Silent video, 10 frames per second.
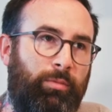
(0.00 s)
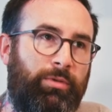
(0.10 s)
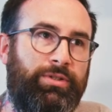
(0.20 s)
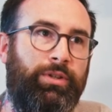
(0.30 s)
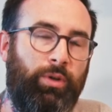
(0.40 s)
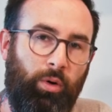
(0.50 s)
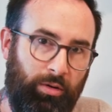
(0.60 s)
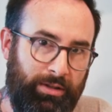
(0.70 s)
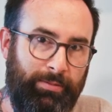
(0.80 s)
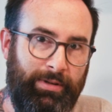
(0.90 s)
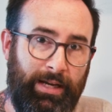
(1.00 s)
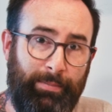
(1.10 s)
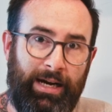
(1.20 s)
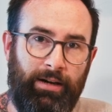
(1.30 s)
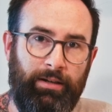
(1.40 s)
wants to talk to me
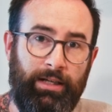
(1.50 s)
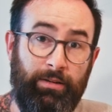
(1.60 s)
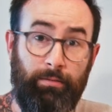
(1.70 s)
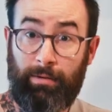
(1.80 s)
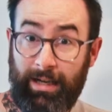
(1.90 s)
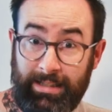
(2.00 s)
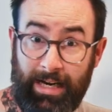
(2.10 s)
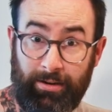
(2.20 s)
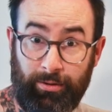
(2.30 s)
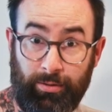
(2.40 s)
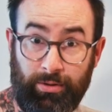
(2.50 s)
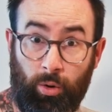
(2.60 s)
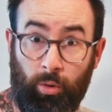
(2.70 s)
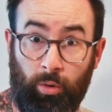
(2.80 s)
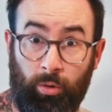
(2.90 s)
about either my tattoos
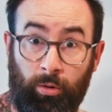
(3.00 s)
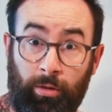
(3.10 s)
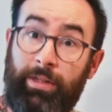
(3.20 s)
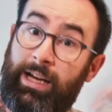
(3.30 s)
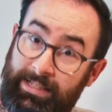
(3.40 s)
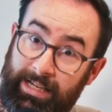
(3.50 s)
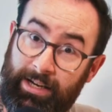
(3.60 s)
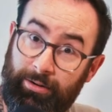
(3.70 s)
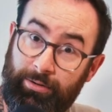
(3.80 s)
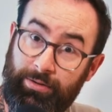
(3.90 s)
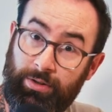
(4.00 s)
or their tattoos,